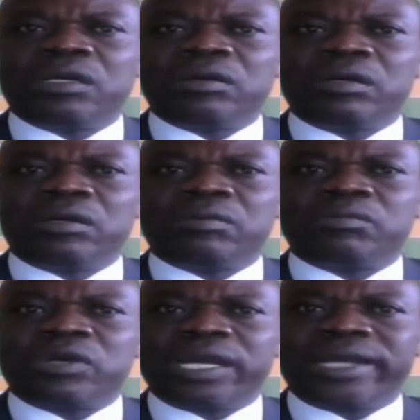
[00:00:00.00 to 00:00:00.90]

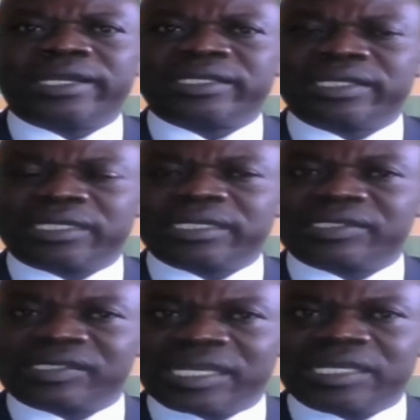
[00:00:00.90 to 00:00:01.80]
um, uh, guy kenyatta
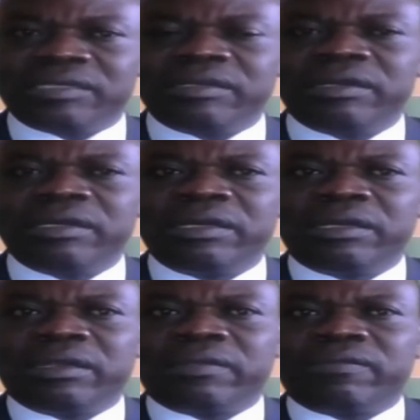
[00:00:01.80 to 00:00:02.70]
said
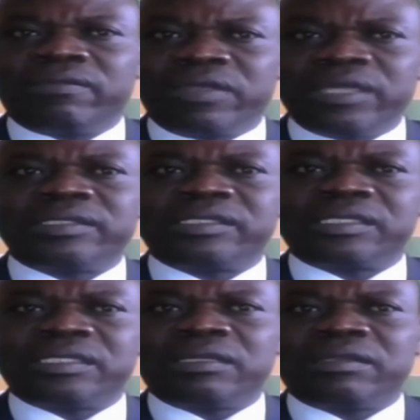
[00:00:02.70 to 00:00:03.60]

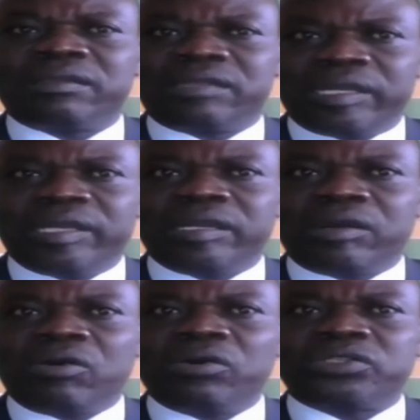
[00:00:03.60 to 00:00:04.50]
this Thing
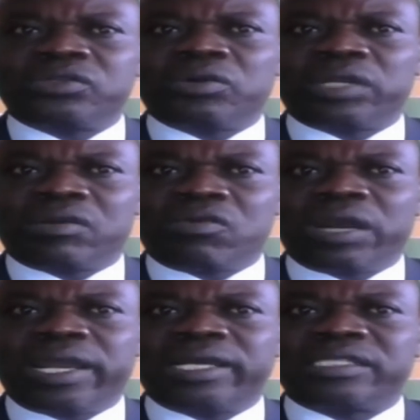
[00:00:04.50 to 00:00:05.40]
also
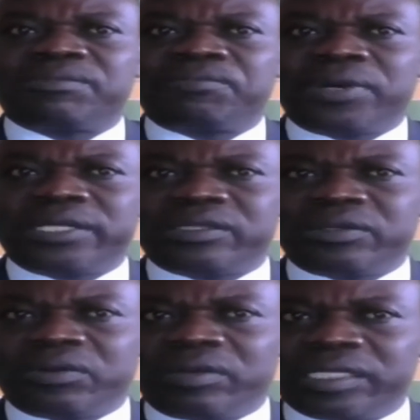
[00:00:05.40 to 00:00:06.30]
requires personal